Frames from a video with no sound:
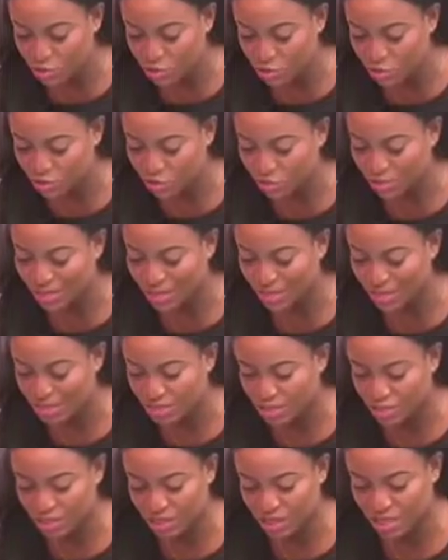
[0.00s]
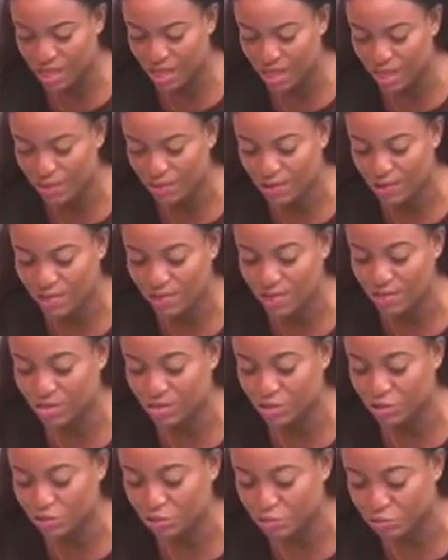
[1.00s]
use the district health
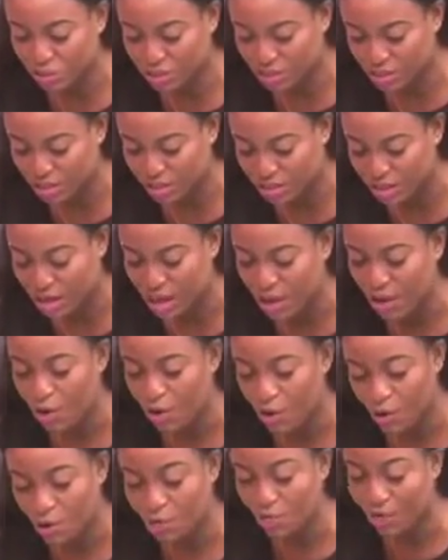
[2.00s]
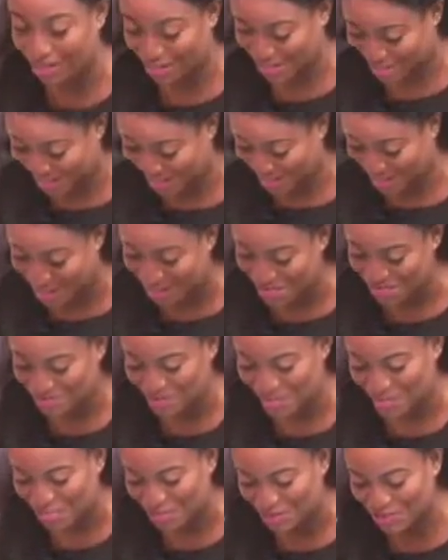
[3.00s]
institution over there
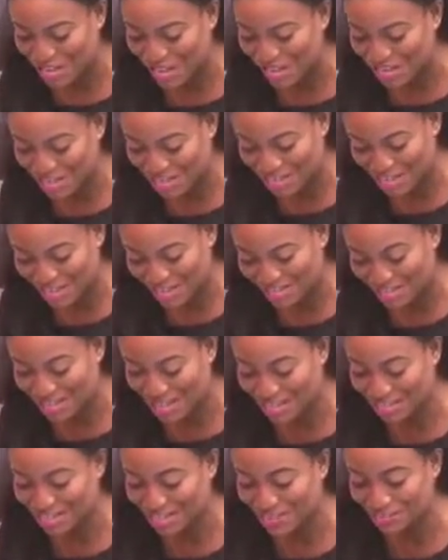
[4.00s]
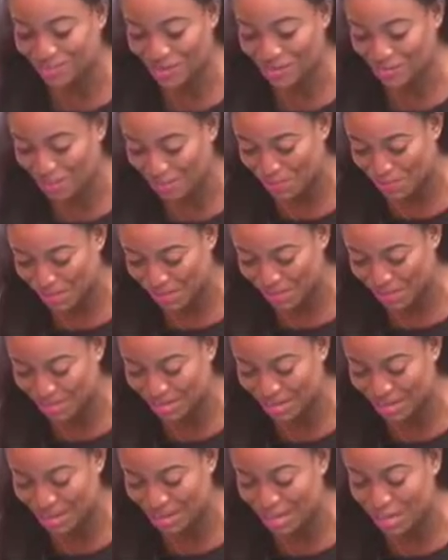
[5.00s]
to educate the assembly members
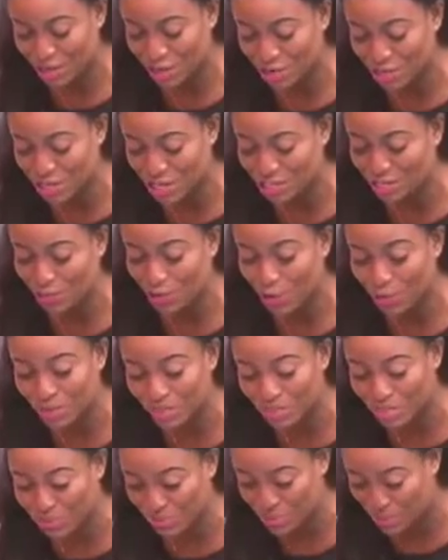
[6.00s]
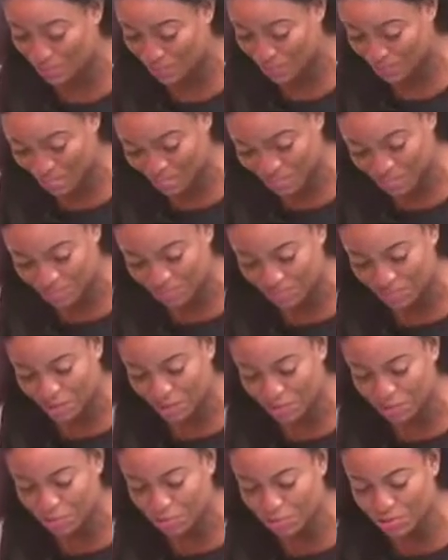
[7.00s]
and unit committee members
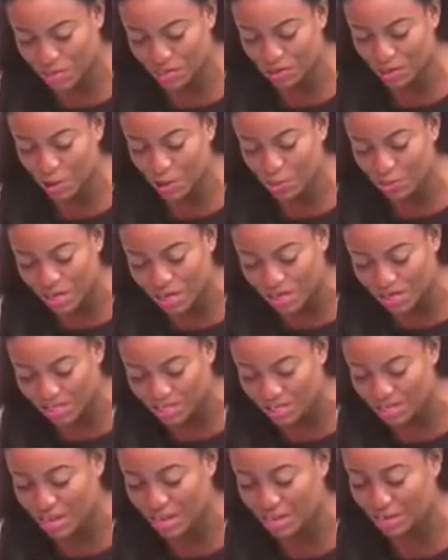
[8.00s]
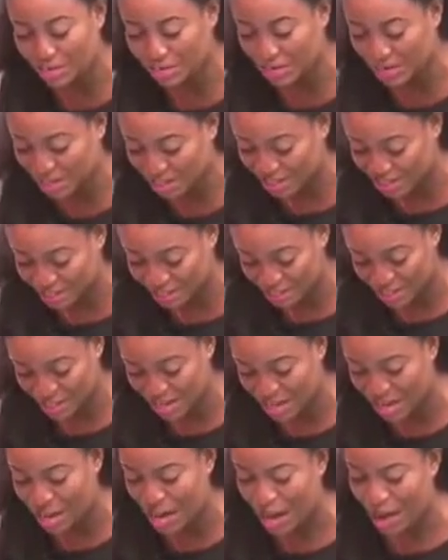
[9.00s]
so that community education
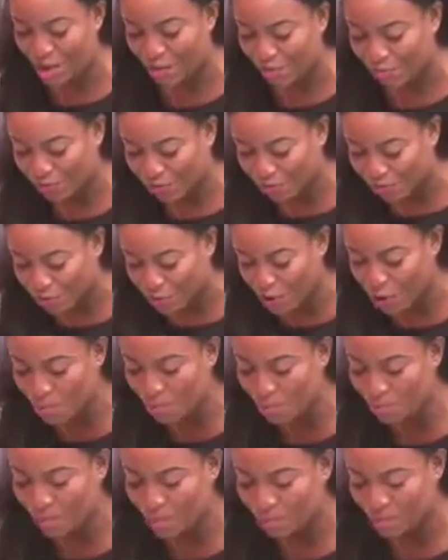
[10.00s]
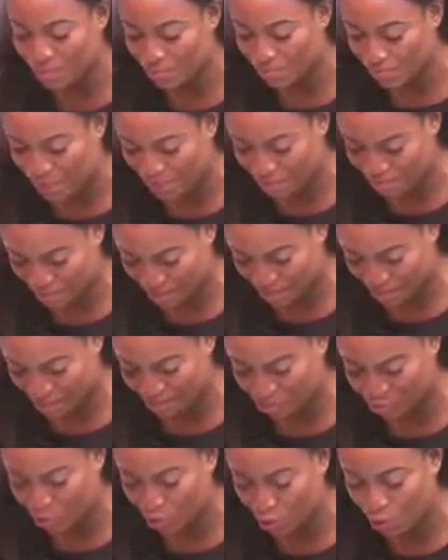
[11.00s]
from the members
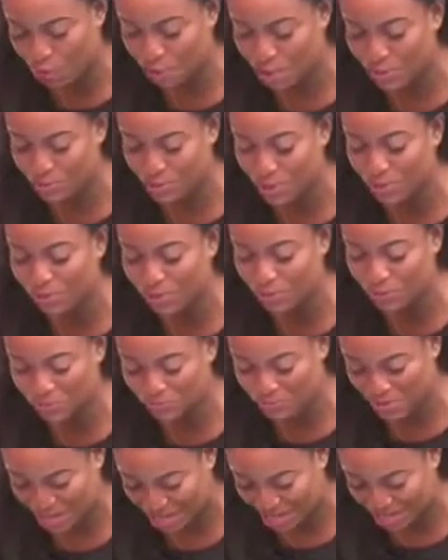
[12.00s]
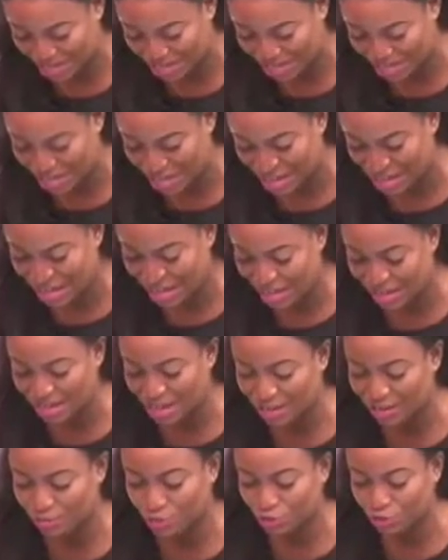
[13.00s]
will open people's minds. And
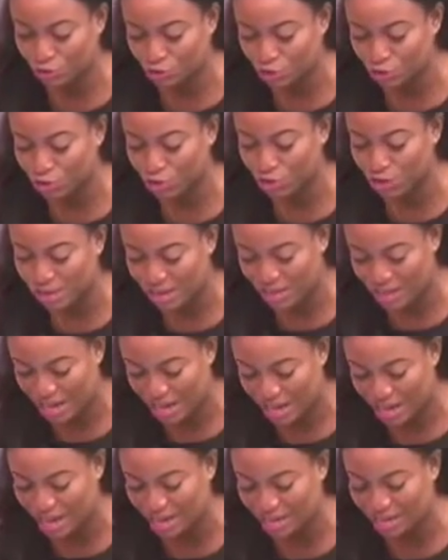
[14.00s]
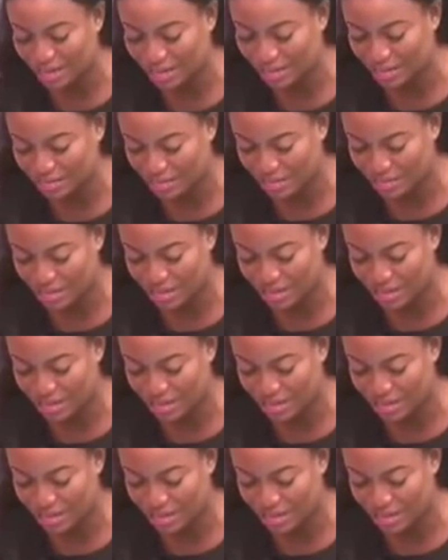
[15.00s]
that will surely end this